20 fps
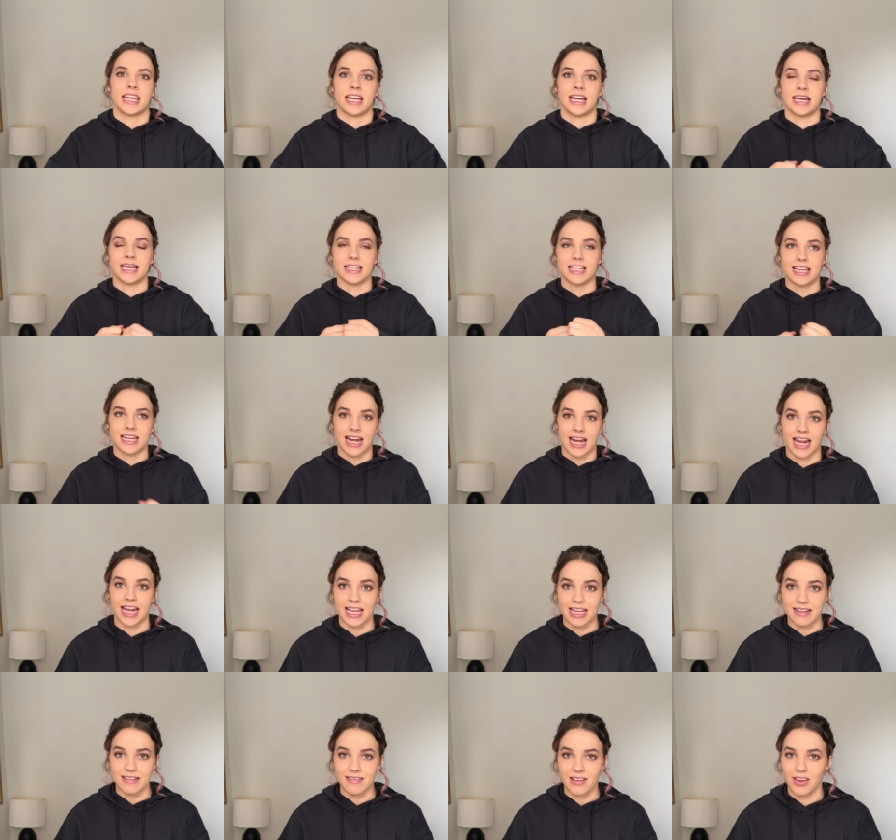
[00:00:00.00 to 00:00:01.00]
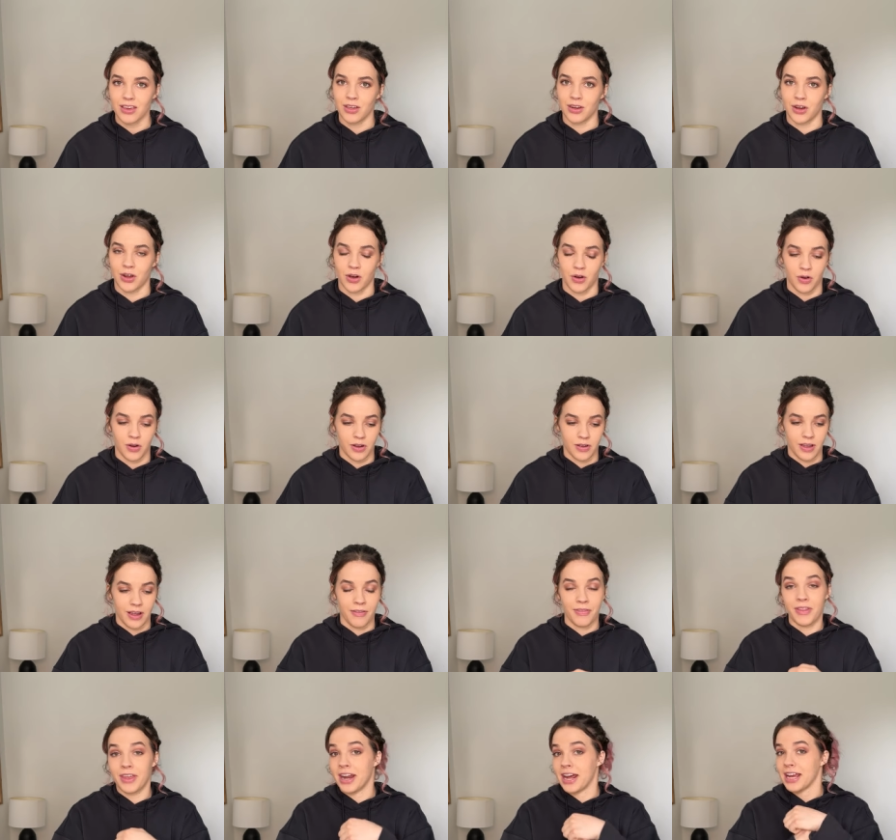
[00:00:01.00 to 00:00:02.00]
and then I you know,
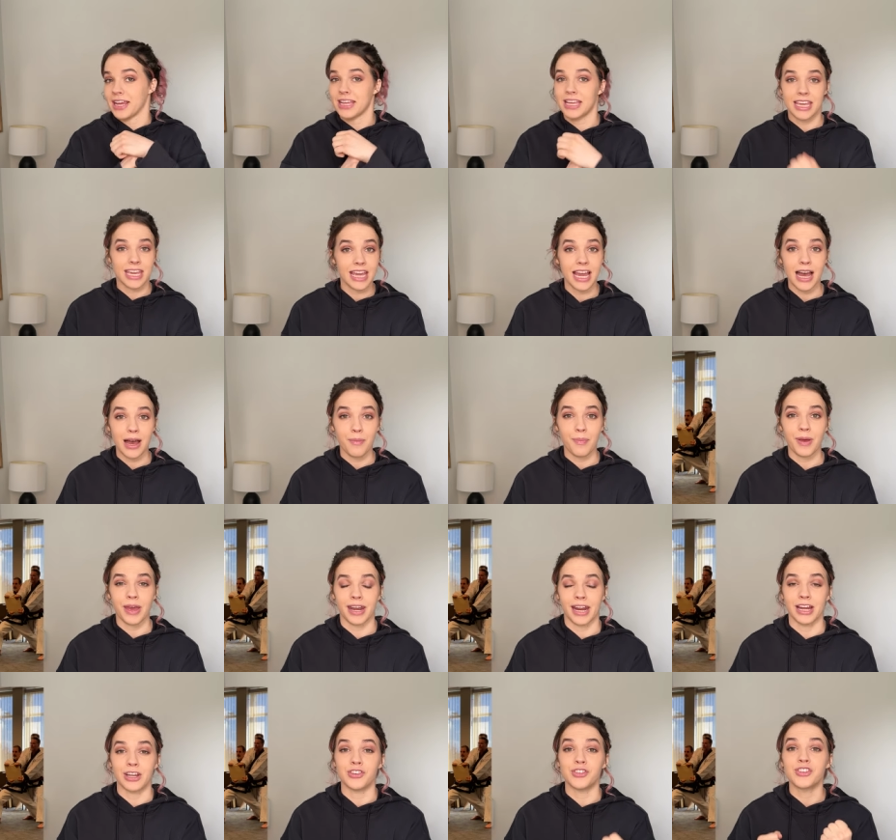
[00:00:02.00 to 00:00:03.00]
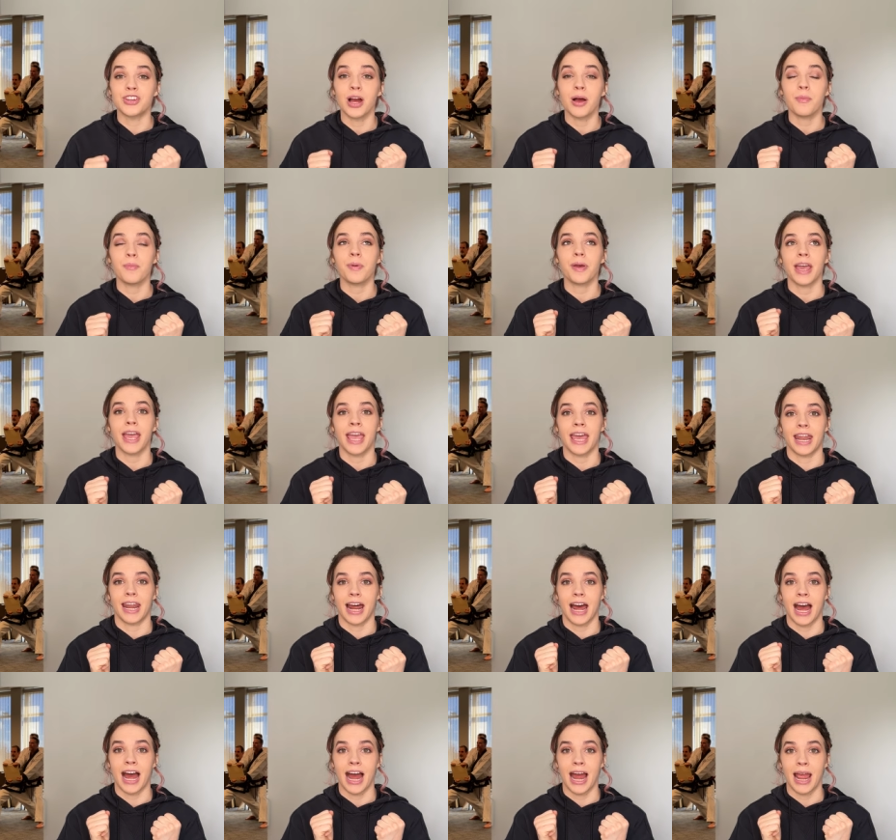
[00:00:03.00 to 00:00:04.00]
and then I key up and I jump and
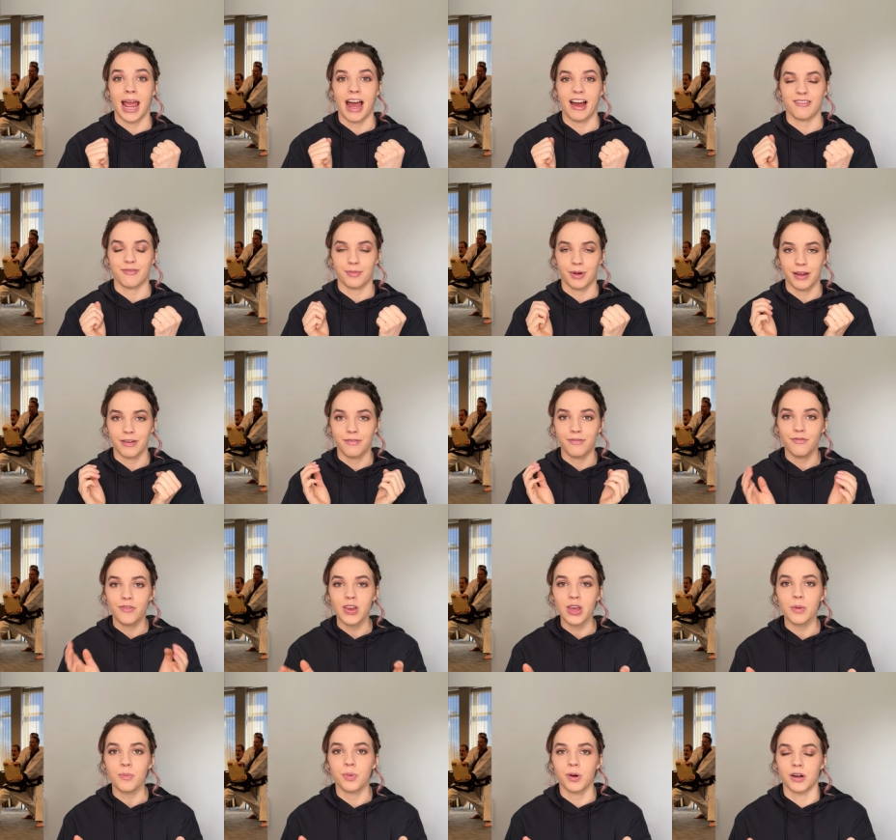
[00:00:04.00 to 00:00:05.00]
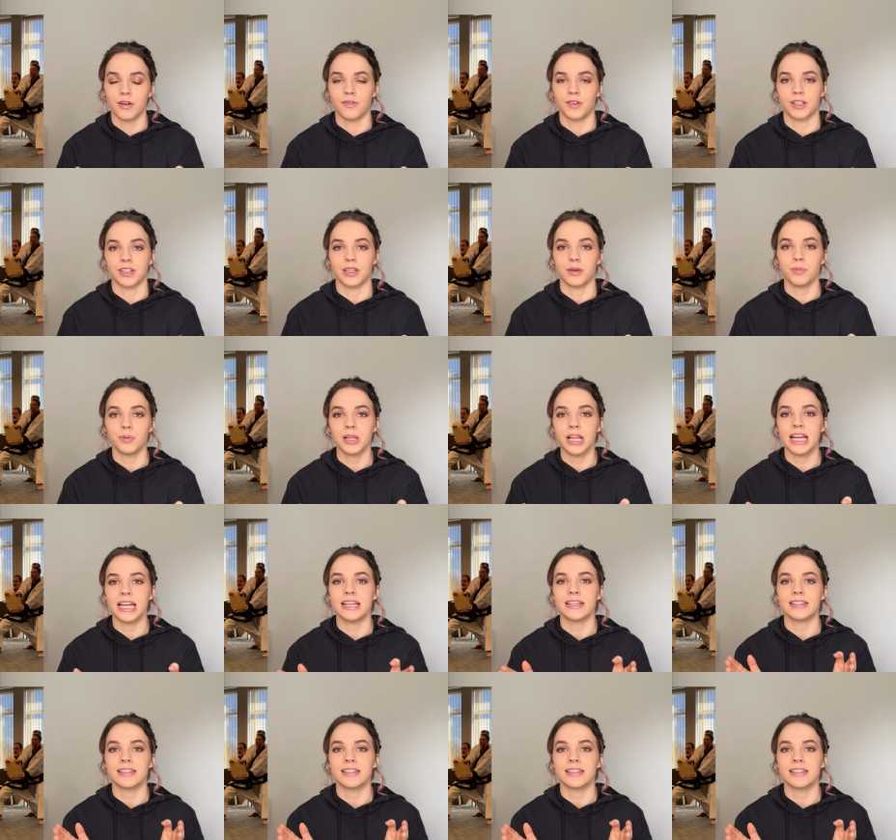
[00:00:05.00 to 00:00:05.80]
I have my feet perfectly placed.